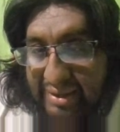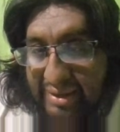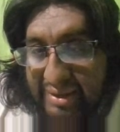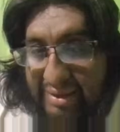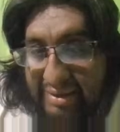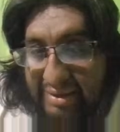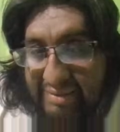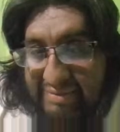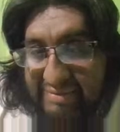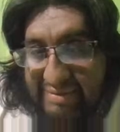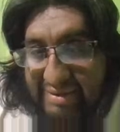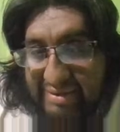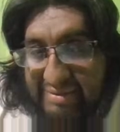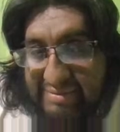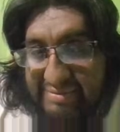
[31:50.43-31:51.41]
And it
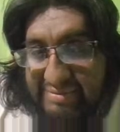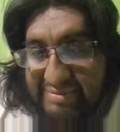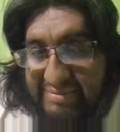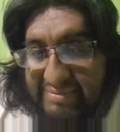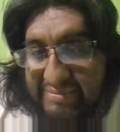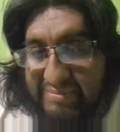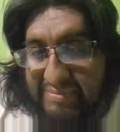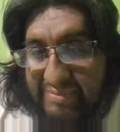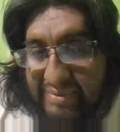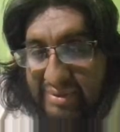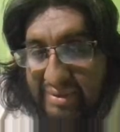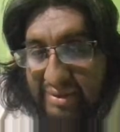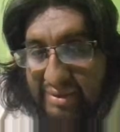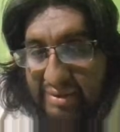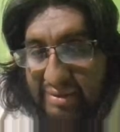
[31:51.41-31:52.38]
says,
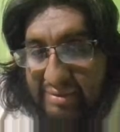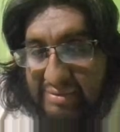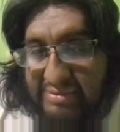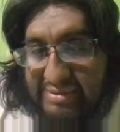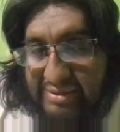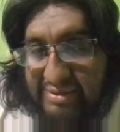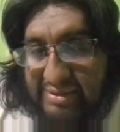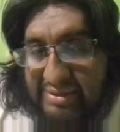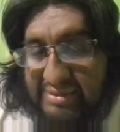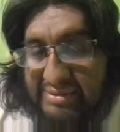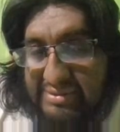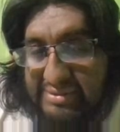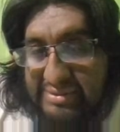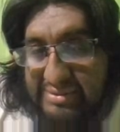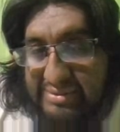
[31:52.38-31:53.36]
here's the
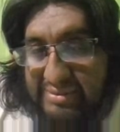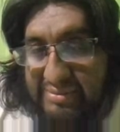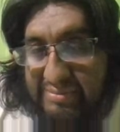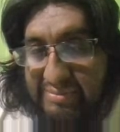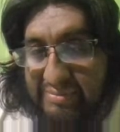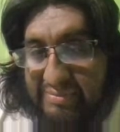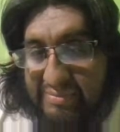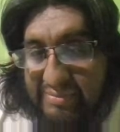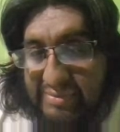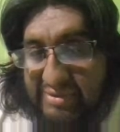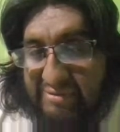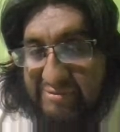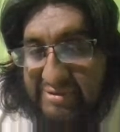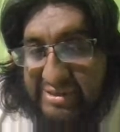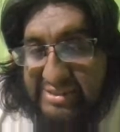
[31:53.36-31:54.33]
list,
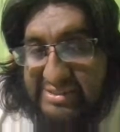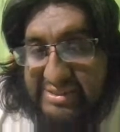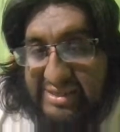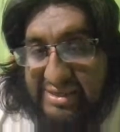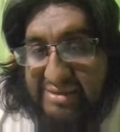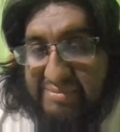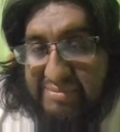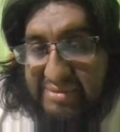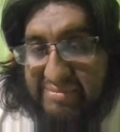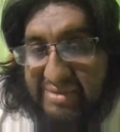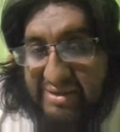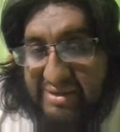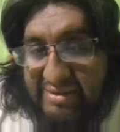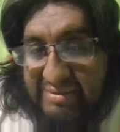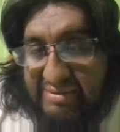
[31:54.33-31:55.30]
the first element
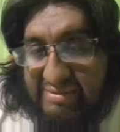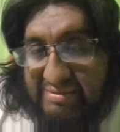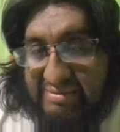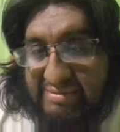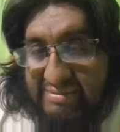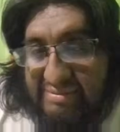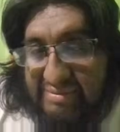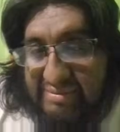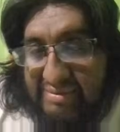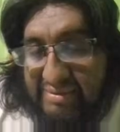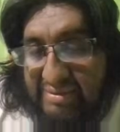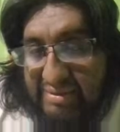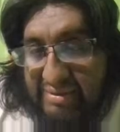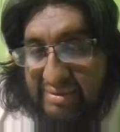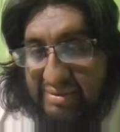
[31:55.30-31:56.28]
being this.
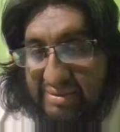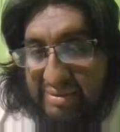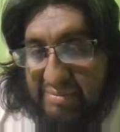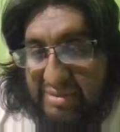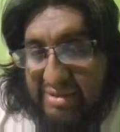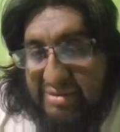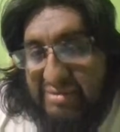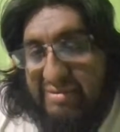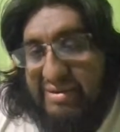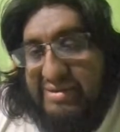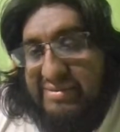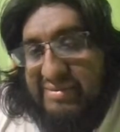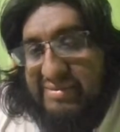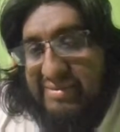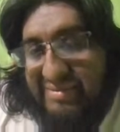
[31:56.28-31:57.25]
I mean, you are